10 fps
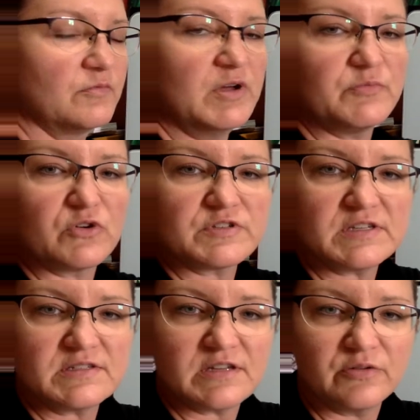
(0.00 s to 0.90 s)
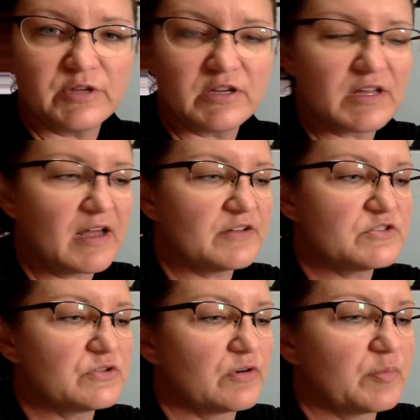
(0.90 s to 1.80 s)
One more detail we could add to
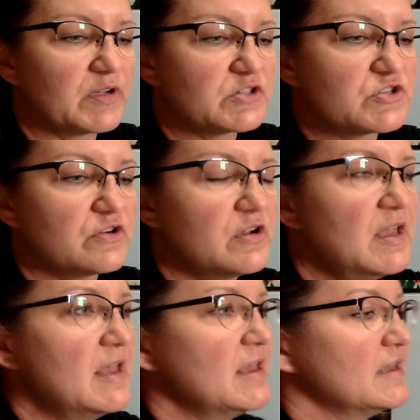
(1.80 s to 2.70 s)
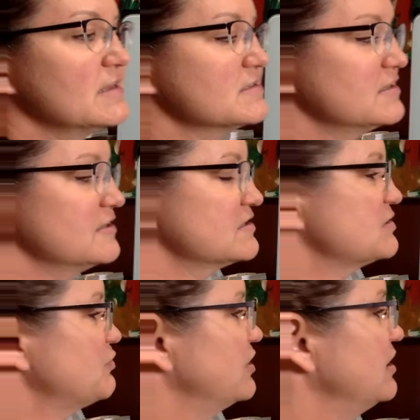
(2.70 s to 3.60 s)
our picture is in the
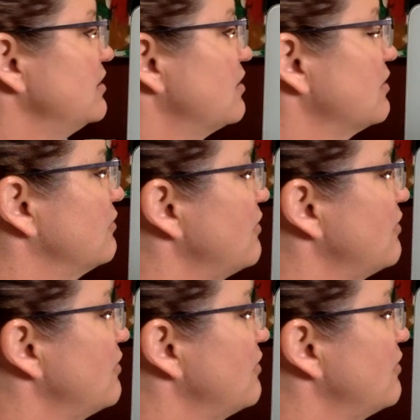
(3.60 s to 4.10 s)
spring our